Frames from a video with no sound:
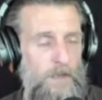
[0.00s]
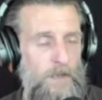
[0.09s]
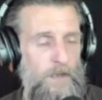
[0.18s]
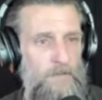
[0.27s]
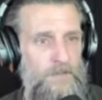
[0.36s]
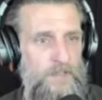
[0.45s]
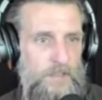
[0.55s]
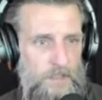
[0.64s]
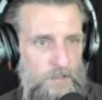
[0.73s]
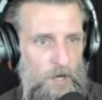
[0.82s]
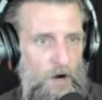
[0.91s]
The
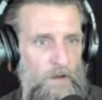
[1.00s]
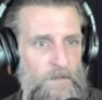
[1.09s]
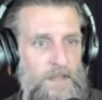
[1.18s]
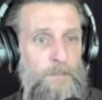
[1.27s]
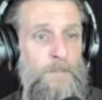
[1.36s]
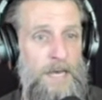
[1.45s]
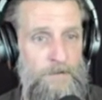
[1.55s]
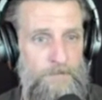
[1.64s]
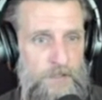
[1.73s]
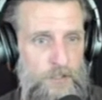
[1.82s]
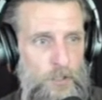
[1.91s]
emphasis on the
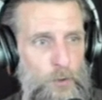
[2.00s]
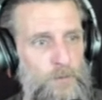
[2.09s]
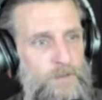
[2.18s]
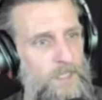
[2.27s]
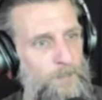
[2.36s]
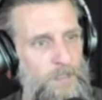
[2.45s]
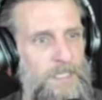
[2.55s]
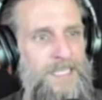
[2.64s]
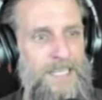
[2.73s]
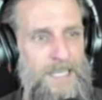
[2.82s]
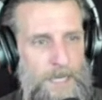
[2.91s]
metaphysical typically
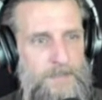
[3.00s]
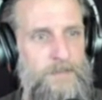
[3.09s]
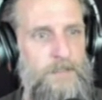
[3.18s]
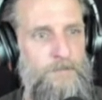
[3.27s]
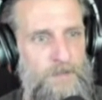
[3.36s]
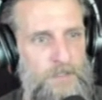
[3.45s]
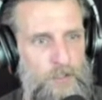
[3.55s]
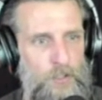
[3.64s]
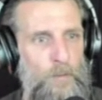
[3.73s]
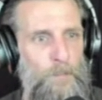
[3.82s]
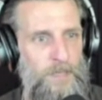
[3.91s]
negates the
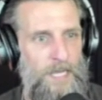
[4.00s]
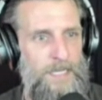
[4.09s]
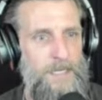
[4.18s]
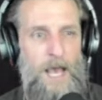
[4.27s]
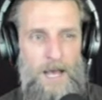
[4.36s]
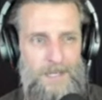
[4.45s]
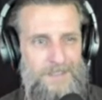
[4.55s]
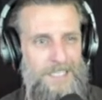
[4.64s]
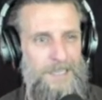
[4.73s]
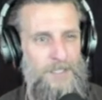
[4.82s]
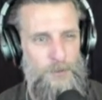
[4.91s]
physical plane as
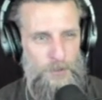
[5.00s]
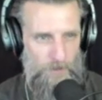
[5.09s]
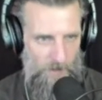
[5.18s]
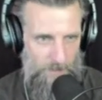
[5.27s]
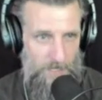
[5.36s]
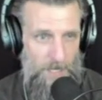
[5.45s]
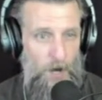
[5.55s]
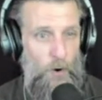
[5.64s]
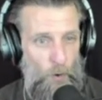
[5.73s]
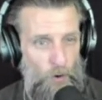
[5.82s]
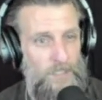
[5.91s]
illusory
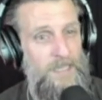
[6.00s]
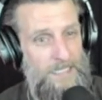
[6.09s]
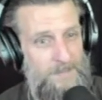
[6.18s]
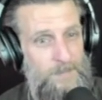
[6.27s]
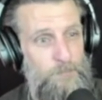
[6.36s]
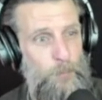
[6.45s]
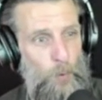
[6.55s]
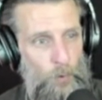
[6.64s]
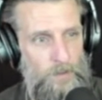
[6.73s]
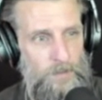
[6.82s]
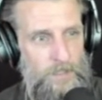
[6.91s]
or less
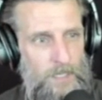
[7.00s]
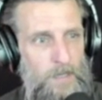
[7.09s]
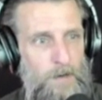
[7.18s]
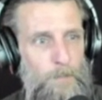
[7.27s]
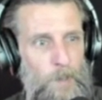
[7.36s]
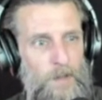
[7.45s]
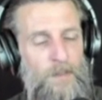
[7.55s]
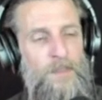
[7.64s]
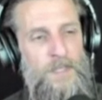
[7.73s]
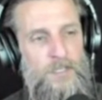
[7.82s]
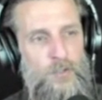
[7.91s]
important, but
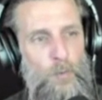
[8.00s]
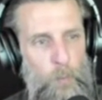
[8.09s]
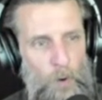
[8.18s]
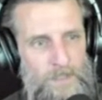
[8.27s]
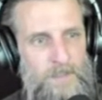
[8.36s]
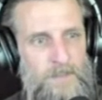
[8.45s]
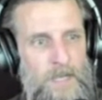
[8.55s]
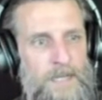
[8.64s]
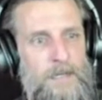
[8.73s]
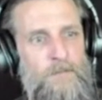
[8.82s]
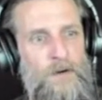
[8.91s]
this one
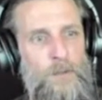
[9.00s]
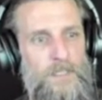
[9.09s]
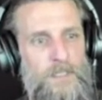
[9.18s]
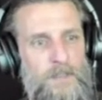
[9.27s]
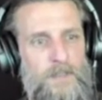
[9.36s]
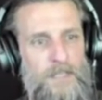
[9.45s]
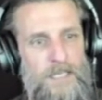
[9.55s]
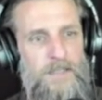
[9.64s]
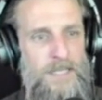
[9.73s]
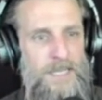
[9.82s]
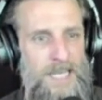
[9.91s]
sided focus
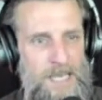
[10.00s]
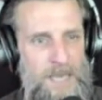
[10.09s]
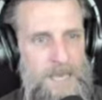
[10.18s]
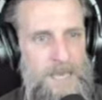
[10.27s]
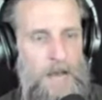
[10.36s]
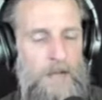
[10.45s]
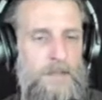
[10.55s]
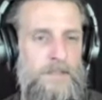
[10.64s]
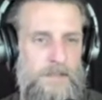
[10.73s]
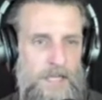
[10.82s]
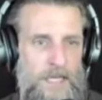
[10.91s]
is an
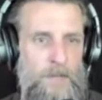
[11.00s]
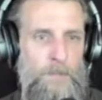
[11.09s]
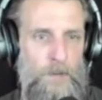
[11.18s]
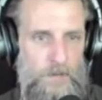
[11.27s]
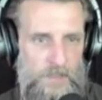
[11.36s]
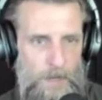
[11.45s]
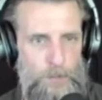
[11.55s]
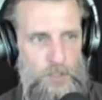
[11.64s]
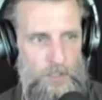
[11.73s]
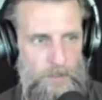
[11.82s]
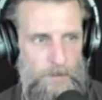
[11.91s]
imbalance in
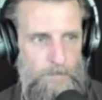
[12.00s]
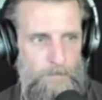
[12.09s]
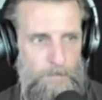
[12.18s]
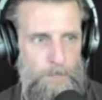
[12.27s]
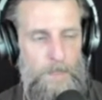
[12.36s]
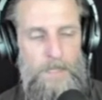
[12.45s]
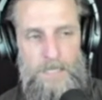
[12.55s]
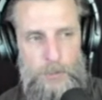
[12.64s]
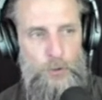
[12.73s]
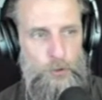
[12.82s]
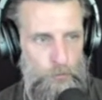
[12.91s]
perception
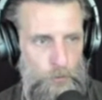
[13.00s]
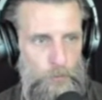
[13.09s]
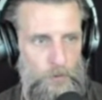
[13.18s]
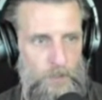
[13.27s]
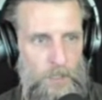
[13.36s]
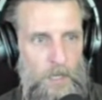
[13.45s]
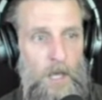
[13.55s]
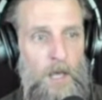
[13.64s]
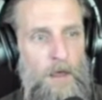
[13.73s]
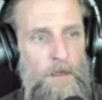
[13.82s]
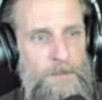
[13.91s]
in truth,
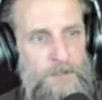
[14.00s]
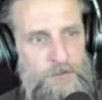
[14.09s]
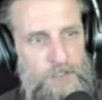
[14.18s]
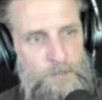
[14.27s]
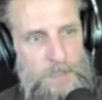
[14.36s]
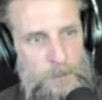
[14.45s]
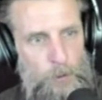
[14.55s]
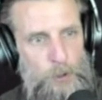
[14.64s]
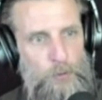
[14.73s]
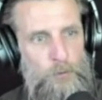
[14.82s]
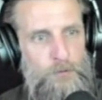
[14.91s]
the
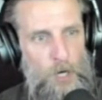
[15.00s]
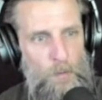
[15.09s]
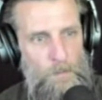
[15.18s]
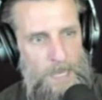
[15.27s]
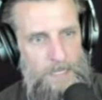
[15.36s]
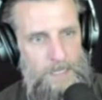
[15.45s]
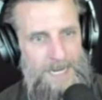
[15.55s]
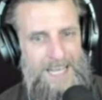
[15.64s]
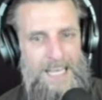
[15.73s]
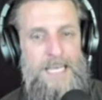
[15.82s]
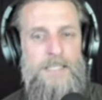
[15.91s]
spiritual domain
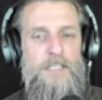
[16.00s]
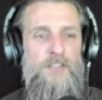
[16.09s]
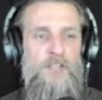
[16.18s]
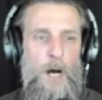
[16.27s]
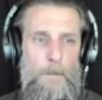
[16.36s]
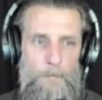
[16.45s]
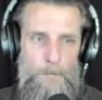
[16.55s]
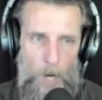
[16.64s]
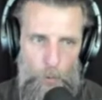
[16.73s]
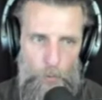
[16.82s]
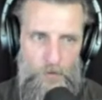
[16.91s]
is
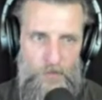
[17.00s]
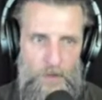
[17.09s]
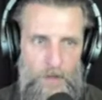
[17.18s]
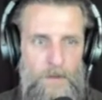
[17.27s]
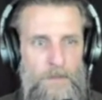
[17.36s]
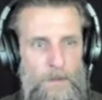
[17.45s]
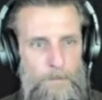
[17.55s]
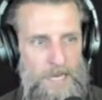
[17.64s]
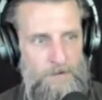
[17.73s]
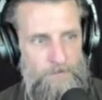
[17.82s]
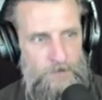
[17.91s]
both the
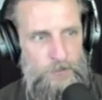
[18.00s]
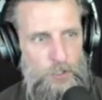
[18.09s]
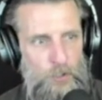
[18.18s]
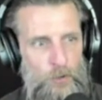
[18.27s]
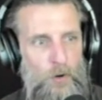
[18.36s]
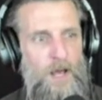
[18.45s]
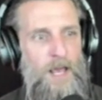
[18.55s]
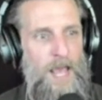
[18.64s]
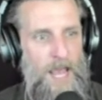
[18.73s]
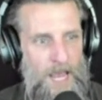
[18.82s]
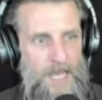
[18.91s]
metaphysical
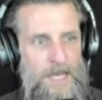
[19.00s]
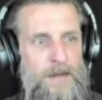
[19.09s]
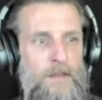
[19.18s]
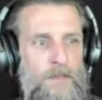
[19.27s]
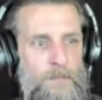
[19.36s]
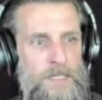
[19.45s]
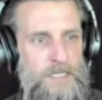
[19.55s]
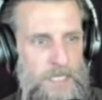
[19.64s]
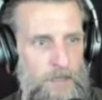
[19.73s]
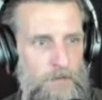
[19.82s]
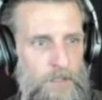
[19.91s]
and the
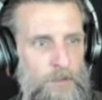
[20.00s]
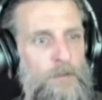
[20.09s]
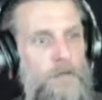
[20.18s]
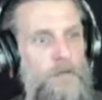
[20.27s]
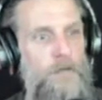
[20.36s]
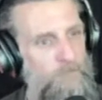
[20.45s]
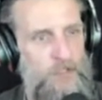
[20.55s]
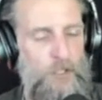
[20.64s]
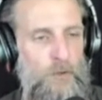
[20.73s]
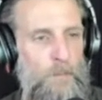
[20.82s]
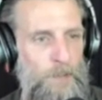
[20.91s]
material
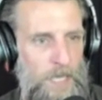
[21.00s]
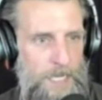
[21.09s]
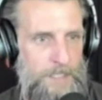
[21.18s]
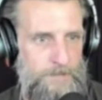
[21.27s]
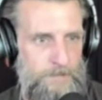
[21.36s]
physical plane.